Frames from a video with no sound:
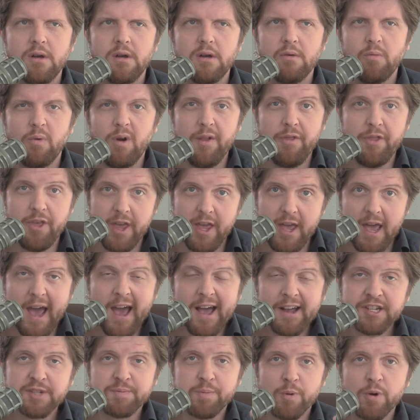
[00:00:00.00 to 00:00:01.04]
when the
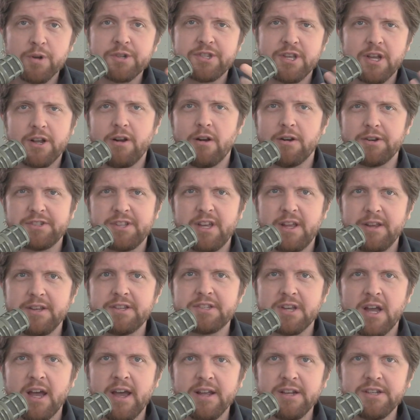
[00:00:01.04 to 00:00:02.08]
experts that Garcetti
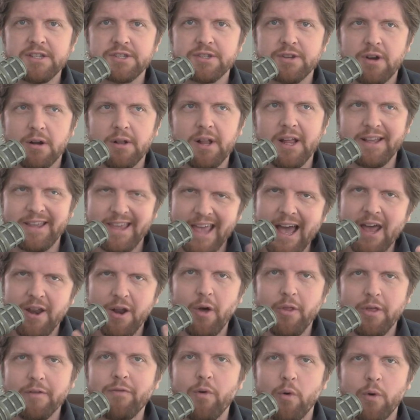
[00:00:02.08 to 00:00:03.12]
cites are like, yeah, no,
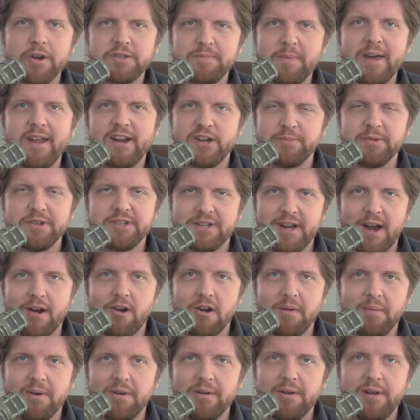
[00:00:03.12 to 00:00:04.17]
the forest management's
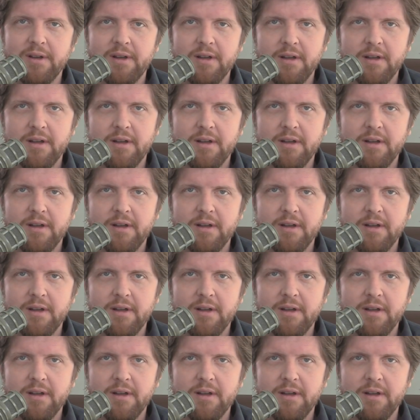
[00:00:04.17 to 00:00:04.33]
terrible.